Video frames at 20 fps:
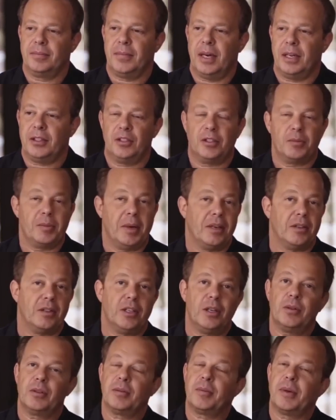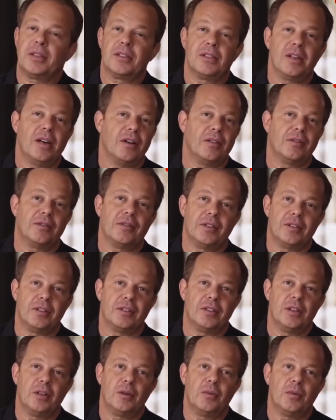I just made a deal with myself, and the
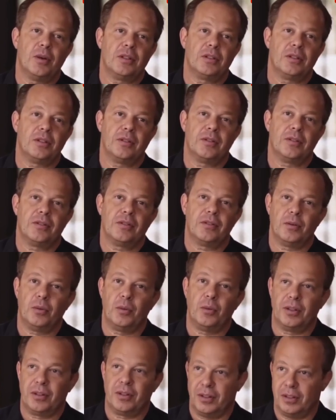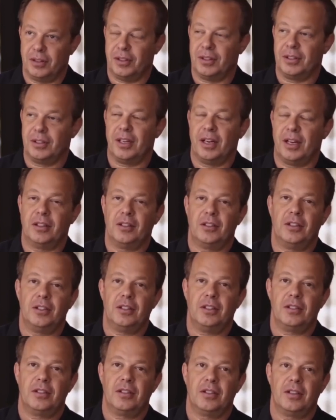deal was of with this
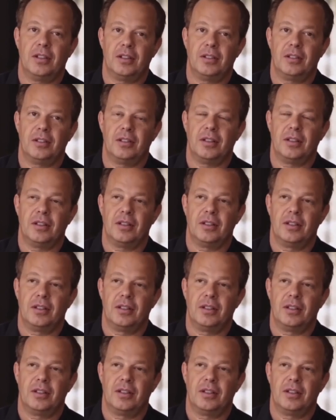intelligence that uh,